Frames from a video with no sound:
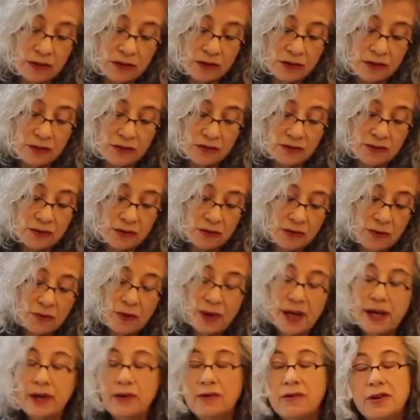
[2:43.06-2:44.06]
So the
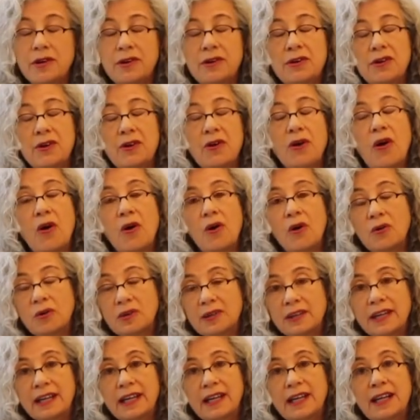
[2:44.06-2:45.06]
way you know you're
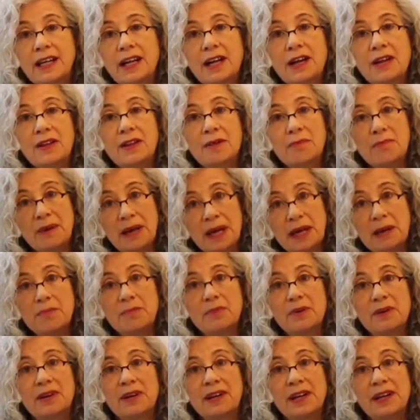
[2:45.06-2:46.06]
holding the
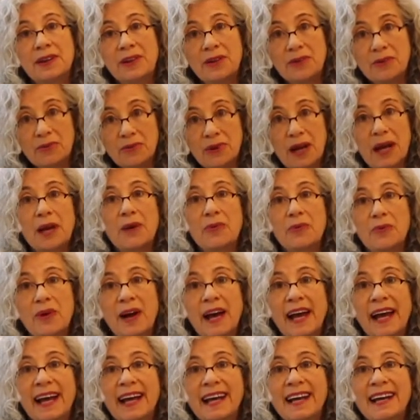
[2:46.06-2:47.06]
paper in the right
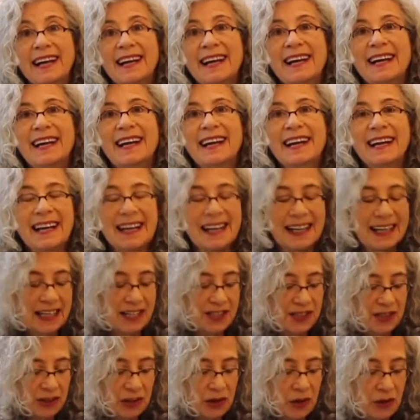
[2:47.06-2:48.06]
way
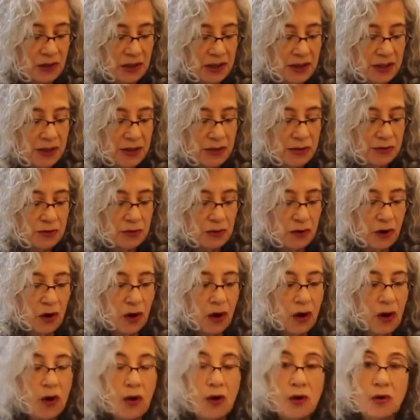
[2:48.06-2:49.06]
is you're going to
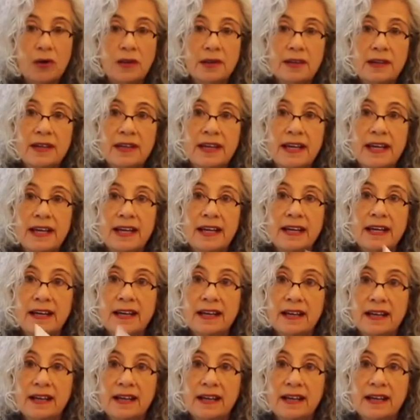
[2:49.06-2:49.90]
hold the